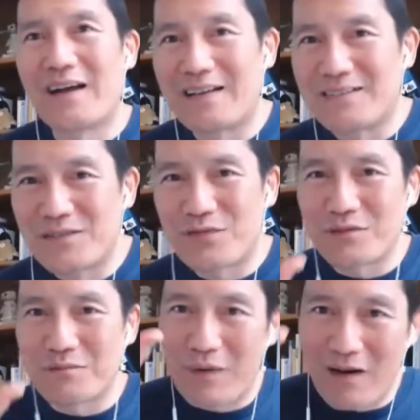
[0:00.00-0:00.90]
and
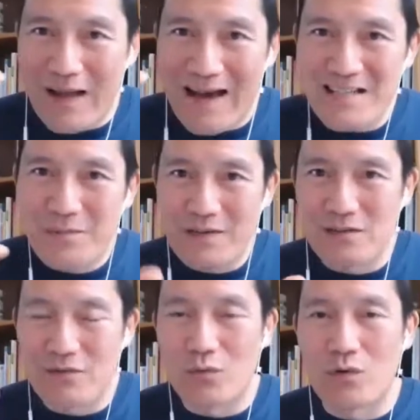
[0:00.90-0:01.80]
different aspects
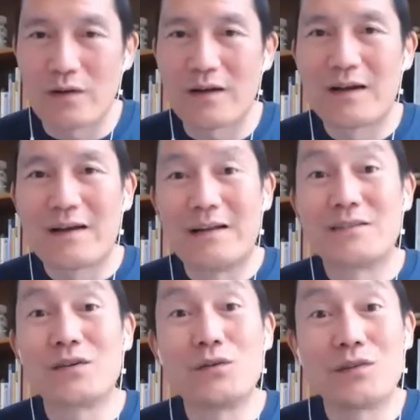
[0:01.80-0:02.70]
of your work
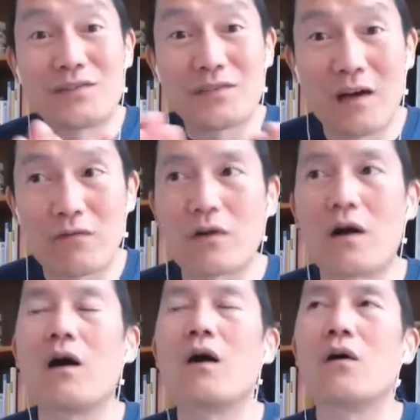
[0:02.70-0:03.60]
until you discover,
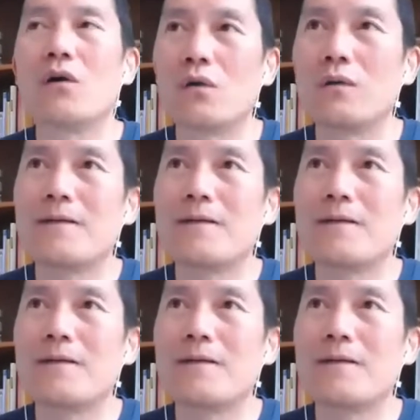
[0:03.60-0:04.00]
oh,